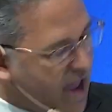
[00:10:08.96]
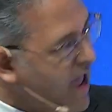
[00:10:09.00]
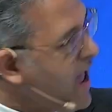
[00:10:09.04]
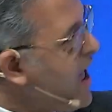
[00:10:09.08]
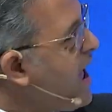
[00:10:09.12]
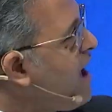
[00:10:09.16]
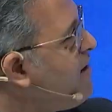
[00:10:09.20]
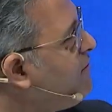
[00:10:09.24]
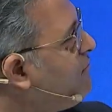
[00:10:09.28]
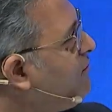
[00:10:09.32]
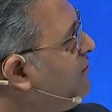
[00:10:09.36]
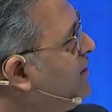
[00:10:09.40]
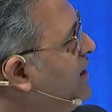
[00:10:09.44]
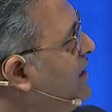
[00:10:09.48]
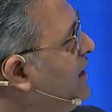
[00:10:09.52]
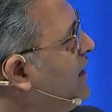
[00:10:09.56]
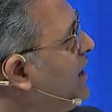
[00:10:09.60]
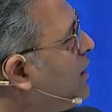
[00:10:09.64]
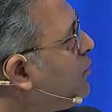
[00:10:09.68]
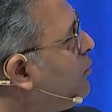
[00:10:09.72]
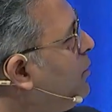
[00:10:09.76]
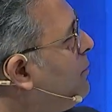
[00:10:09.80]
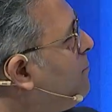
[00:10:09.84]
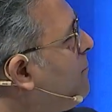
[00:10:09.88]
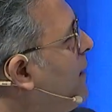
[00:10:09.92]
Every
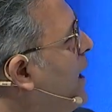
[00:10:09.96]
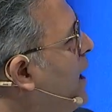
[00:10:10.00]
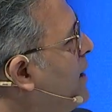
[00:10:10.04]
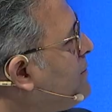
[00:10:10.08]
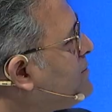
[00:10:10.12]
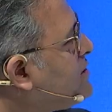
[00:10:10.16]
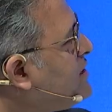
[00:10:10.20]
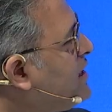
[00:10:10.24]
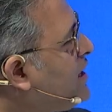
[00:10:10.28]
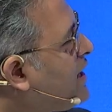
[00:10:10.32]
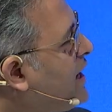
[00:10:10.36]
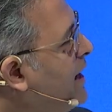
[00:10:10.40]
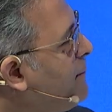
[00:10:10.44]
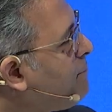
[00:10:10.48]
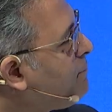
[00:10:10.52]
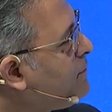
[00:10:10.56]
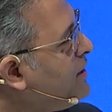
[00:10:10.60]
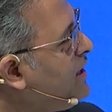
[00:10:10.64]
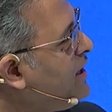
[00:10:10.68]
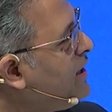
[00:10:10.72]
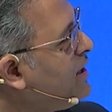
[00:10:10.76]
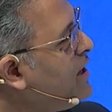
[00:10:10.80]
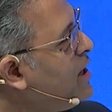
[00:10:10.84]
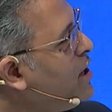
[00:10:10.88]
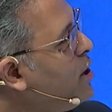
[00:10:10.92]
liquid biopsy company